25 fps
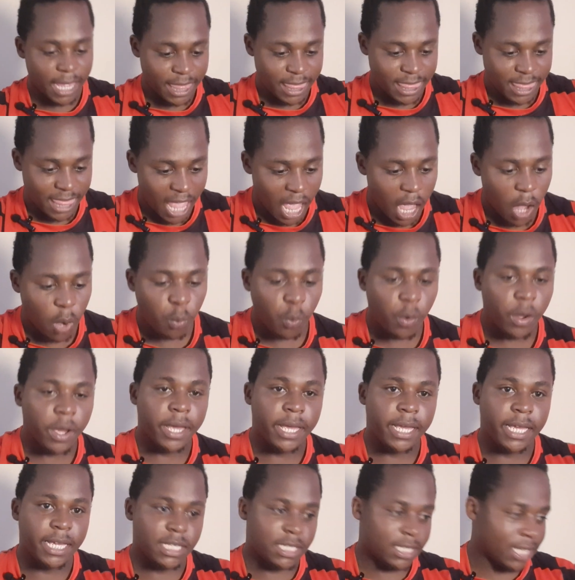Now
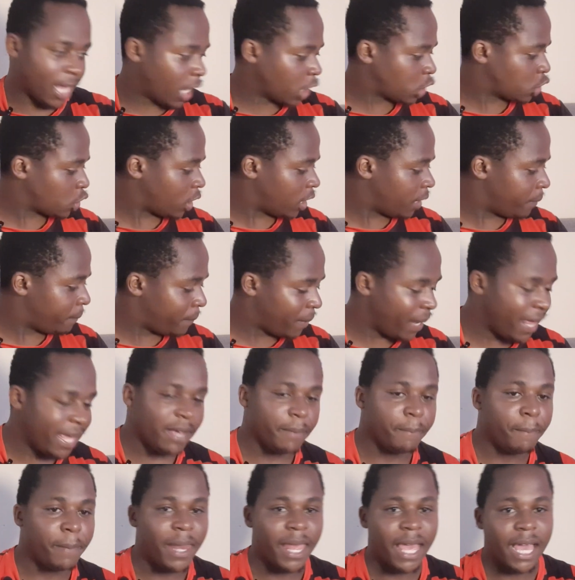he's actually
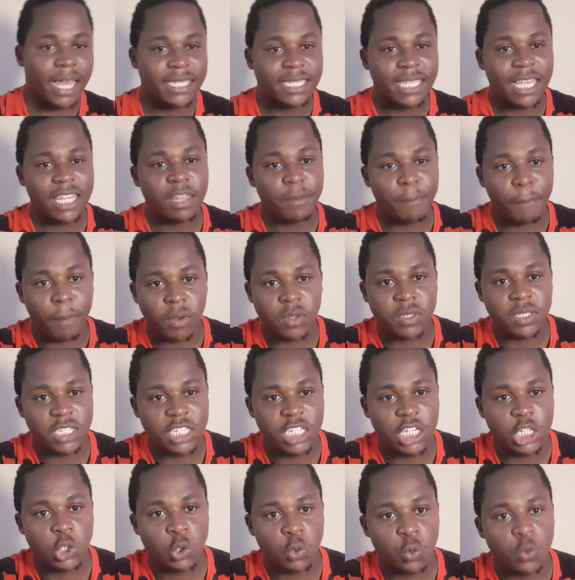playing players at the
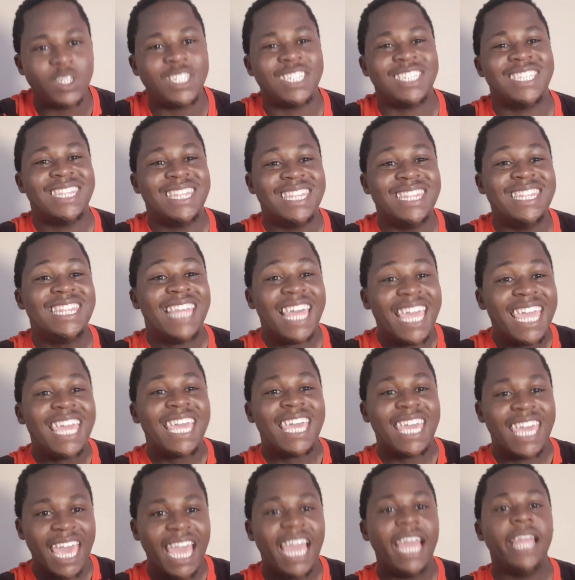positions which they
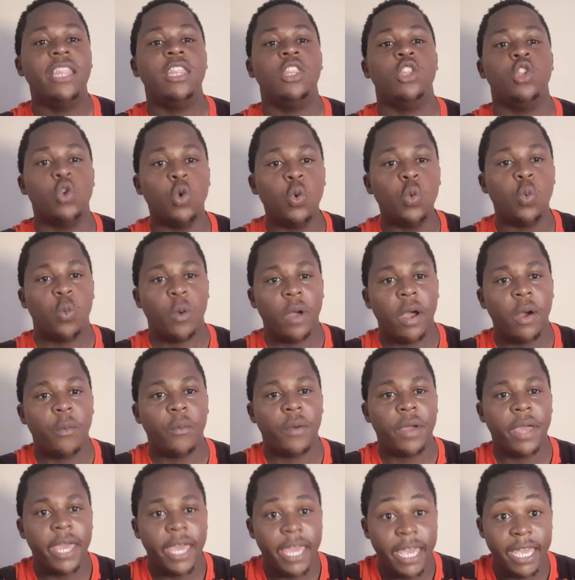can do
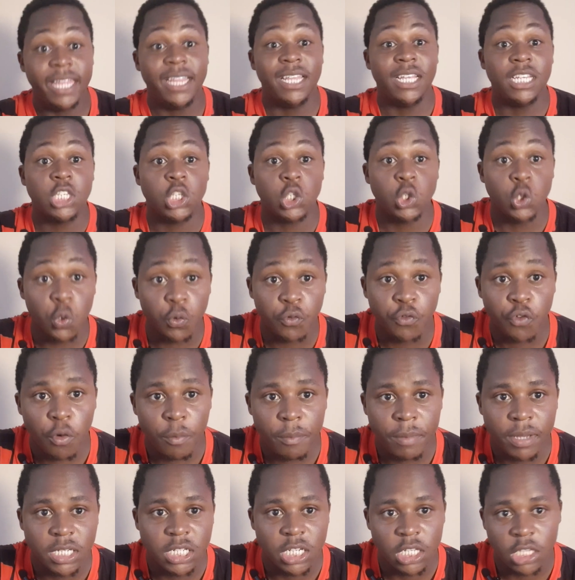well in his new
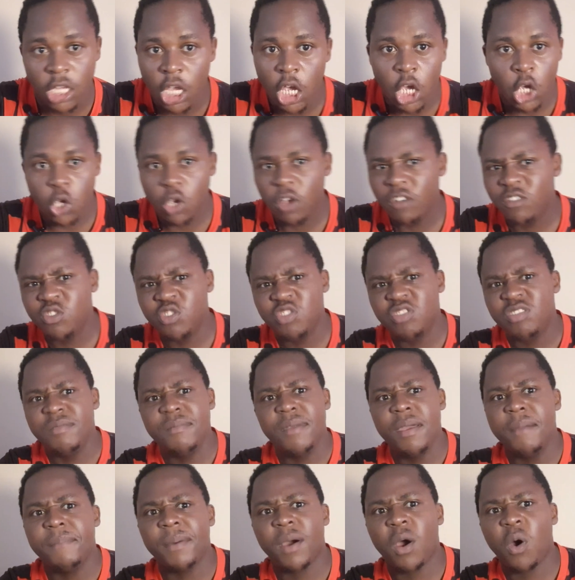formation. You have to
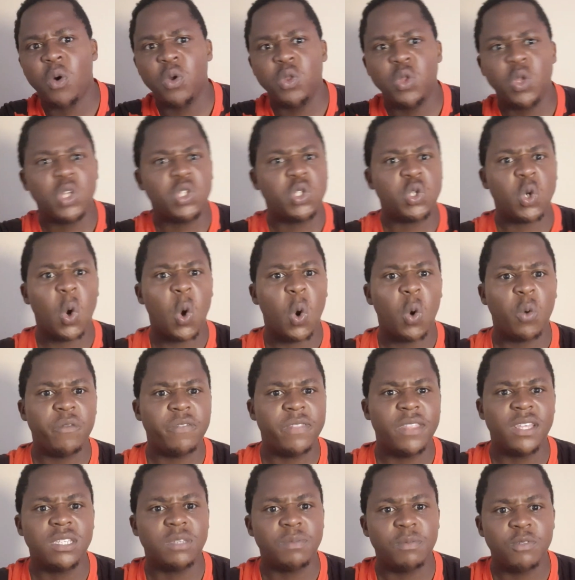remember, not all
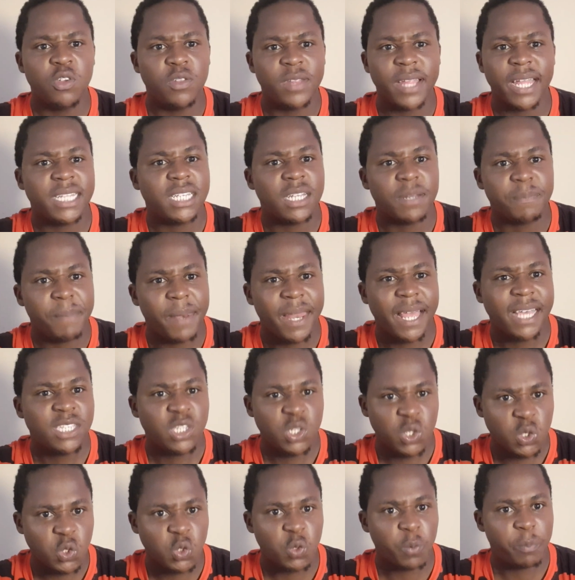these United
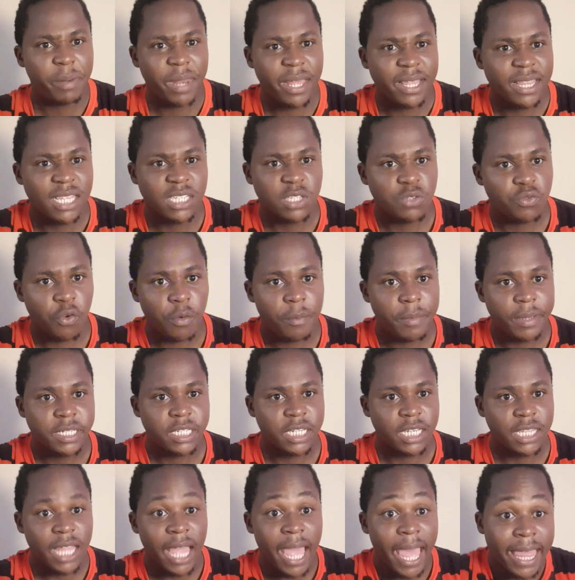players used to play this
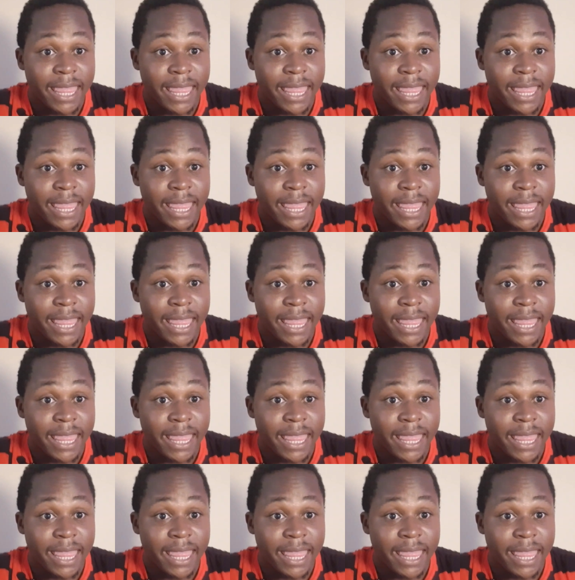formation.